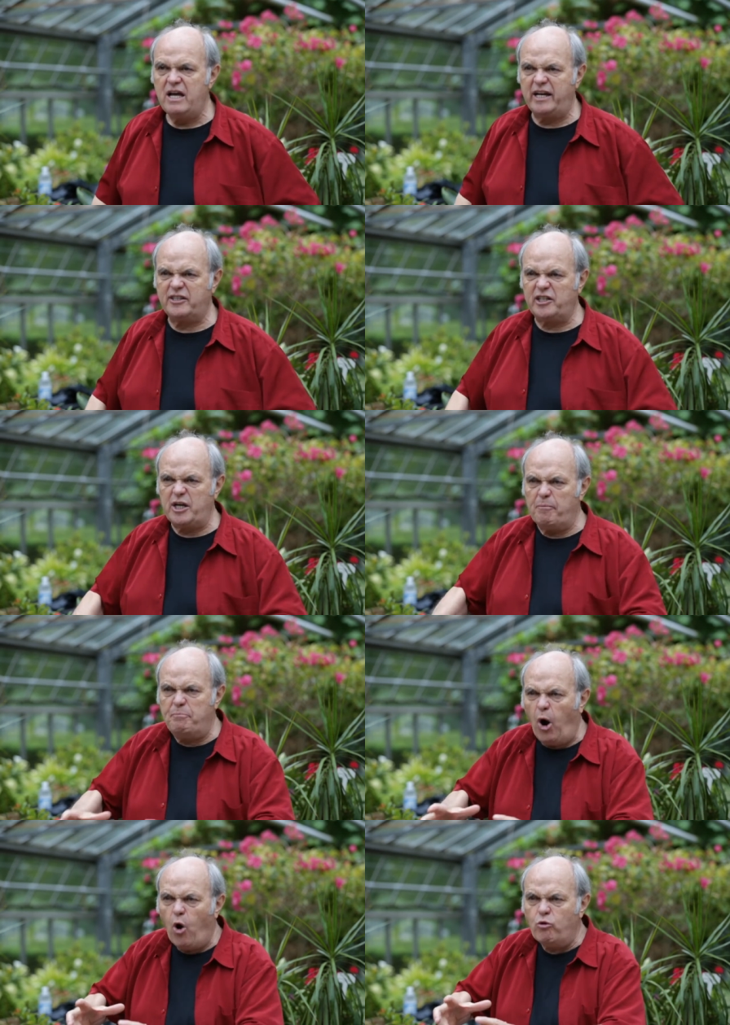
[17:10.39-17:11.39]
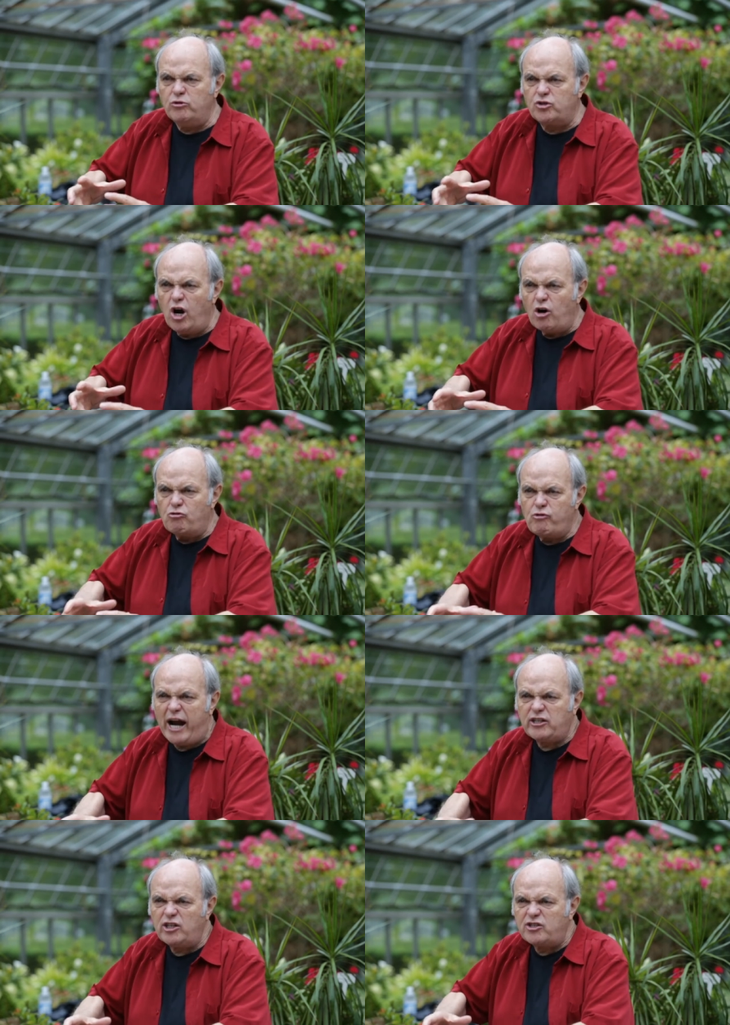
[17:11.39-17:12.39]
and until your bones
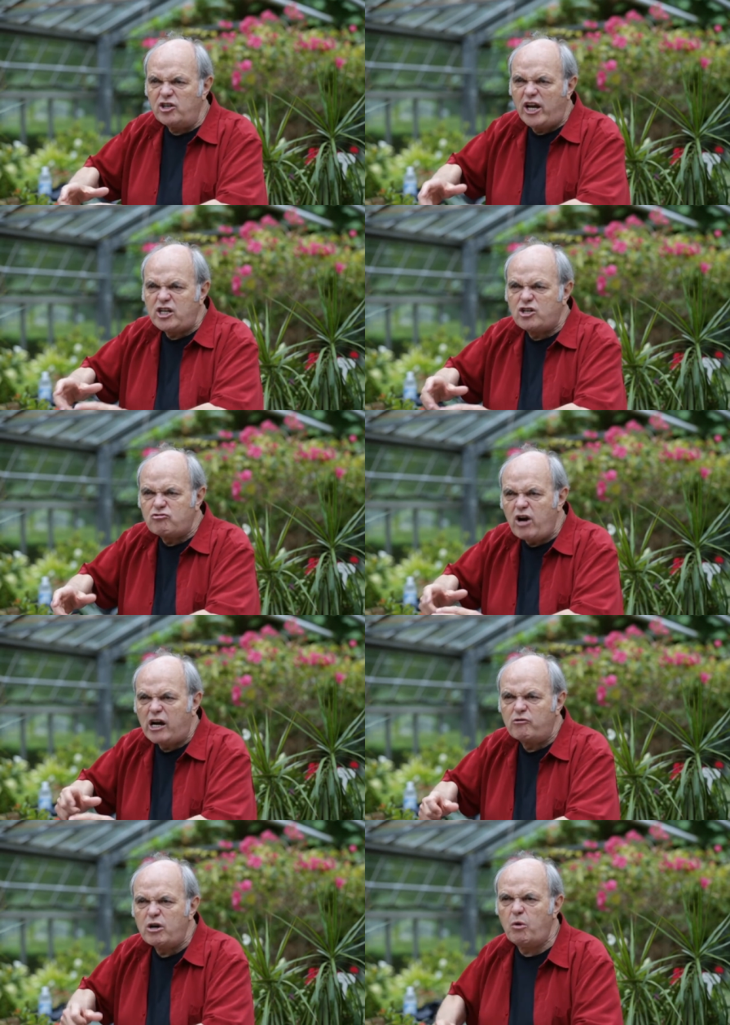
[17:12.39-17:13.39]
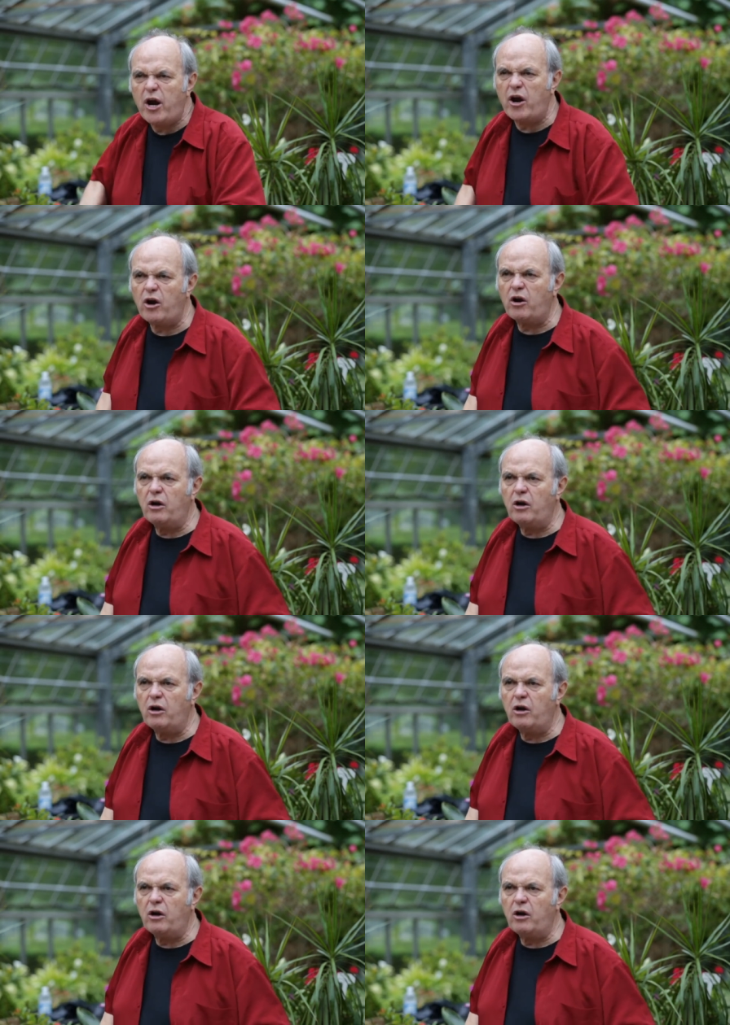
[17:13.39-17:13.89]
rattled like crockery ware.